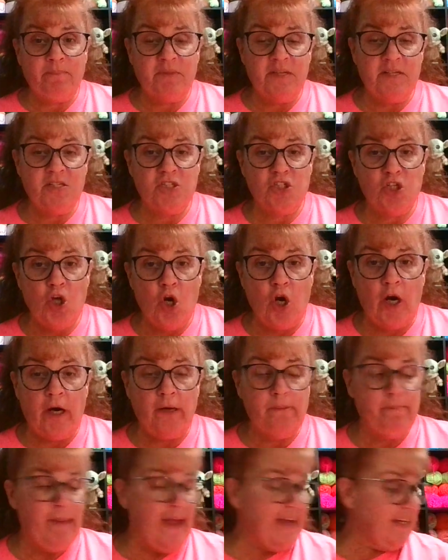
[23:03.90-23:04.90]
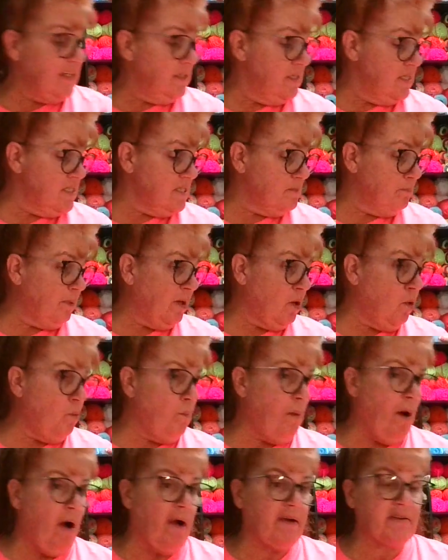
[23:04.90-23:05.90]
this yarn back in this big old
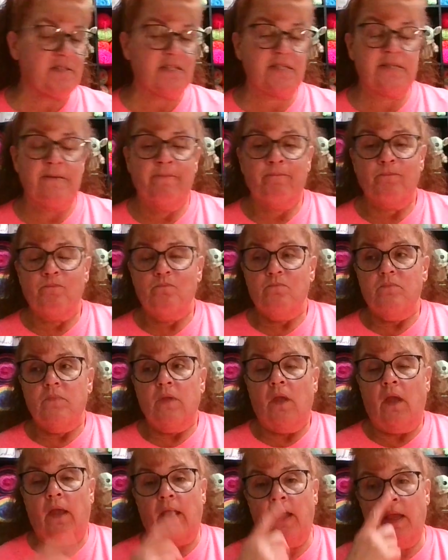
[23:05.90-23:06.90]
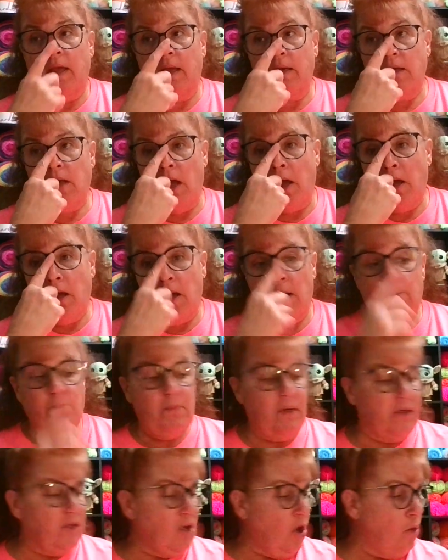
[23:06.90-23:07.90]
box and
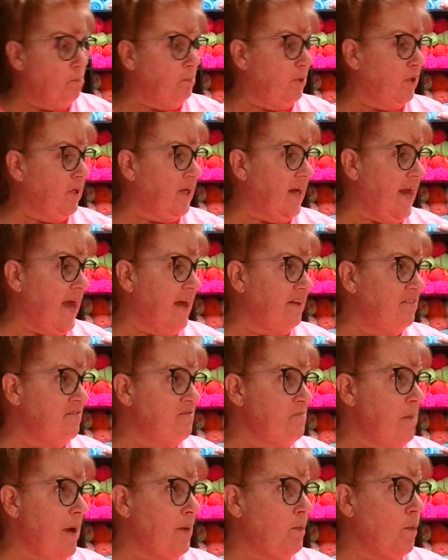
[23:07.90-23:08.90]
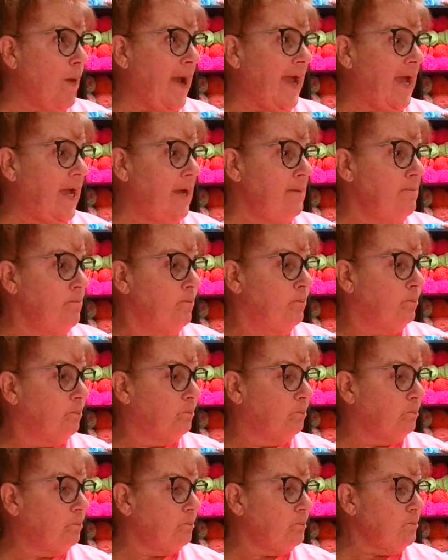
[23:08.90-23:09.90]
go put it out of my way.
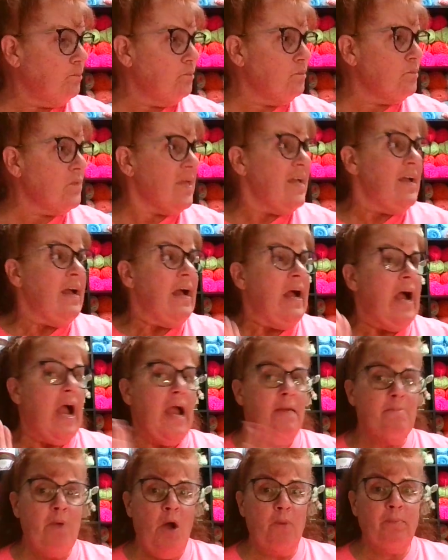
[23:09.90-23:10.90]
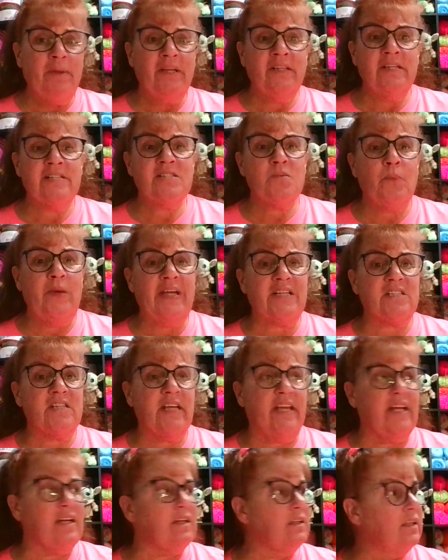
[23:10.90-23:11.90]
I'm hoping this week to
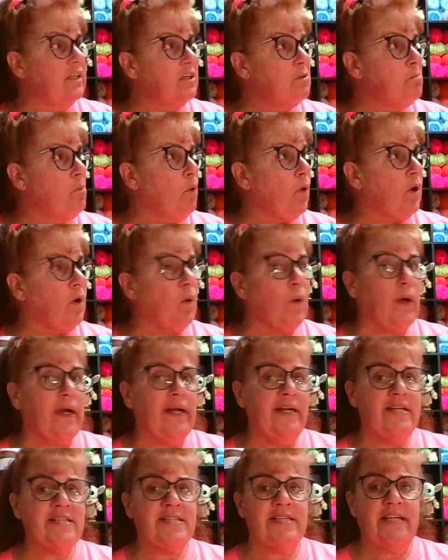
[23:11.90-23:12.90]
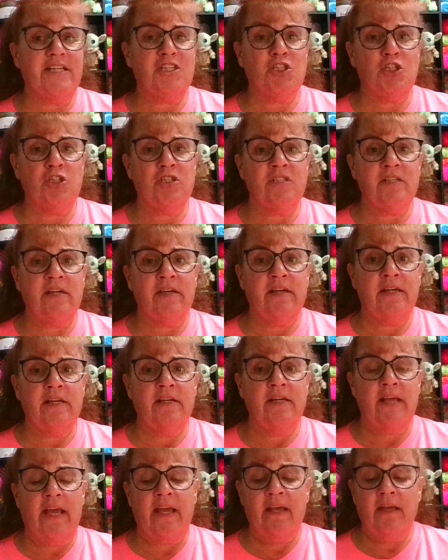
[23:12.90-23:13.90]
get a little more organization
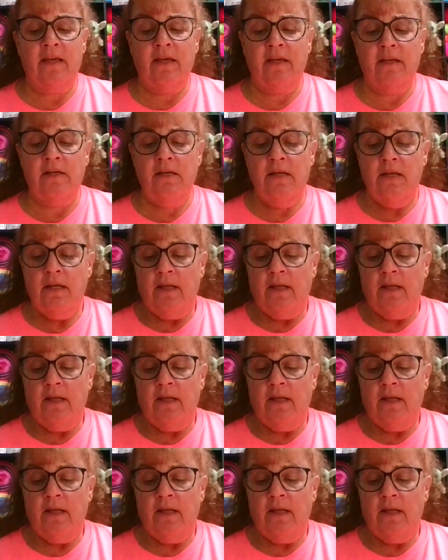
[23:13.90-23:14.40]
done and